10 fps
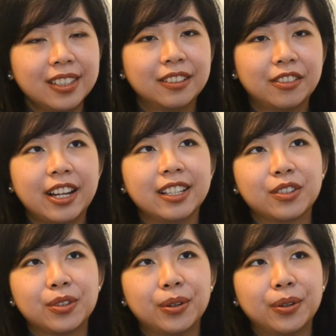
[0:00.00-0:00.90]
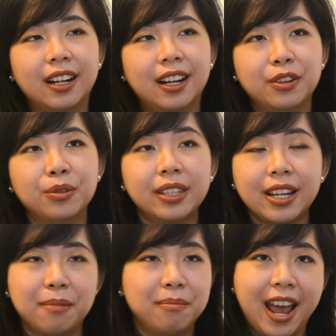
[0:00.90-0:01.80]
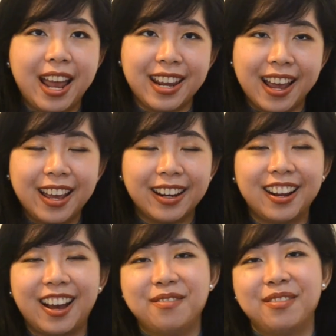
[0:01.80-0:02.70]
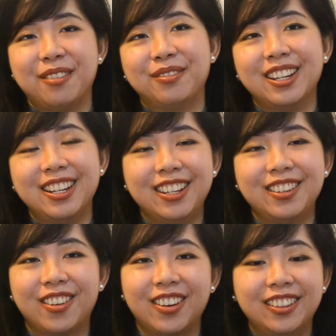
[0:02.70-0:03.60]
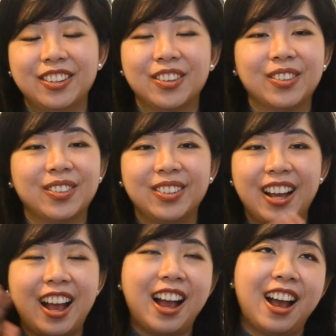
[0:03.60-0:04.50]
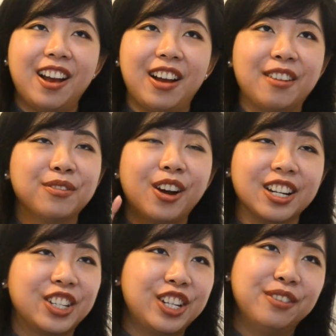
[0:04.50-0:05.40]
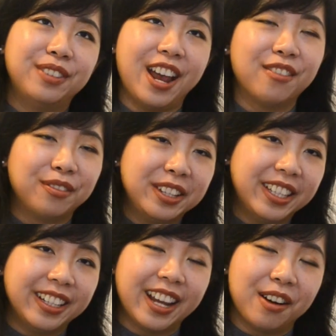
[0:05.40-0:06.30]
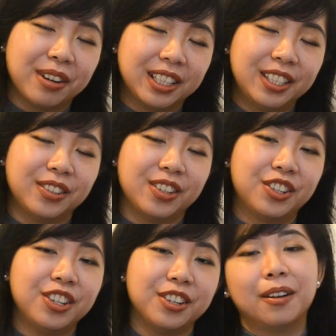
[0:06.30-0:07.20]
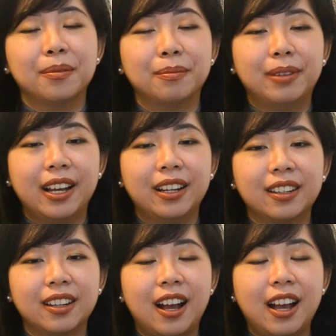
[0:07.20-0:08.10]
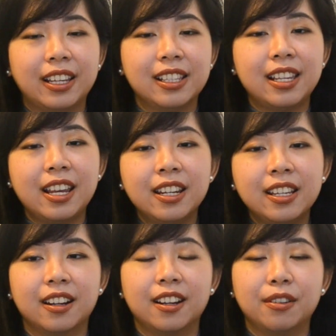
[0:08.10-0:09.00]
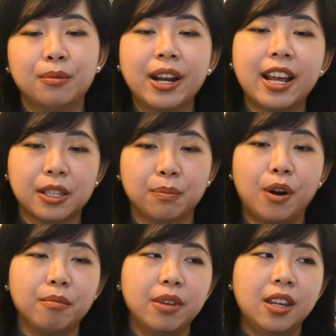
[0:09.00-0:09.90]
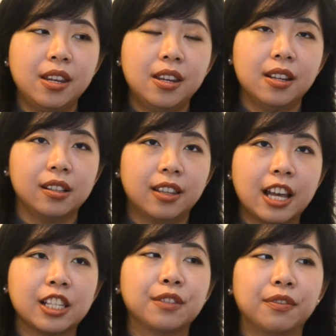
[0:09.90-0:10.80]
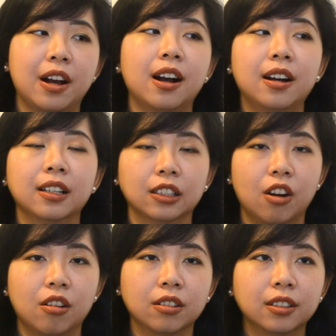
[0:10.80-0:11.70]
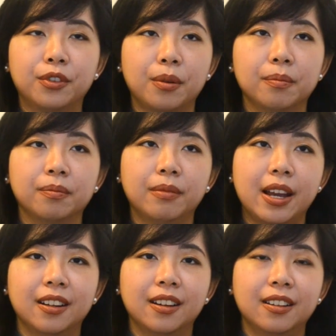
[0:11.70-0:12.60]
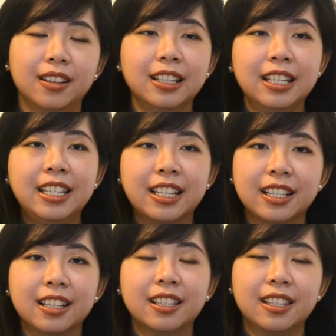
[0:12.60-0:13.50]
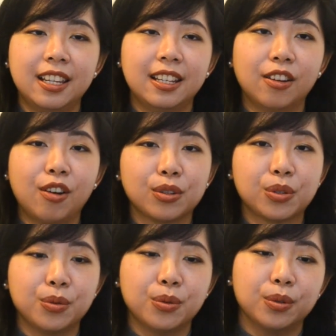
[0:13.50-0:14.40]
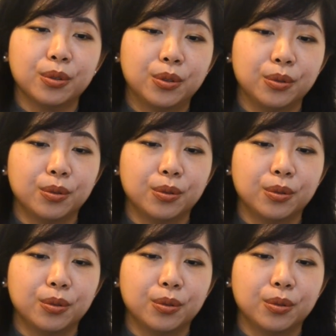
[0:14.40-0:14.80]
Right, so I don't think I'm there yet. I'm definitely not, I've not achieved everything that I wanted to achieve. But I can say this, what has brought me thus far along from my early years in law school to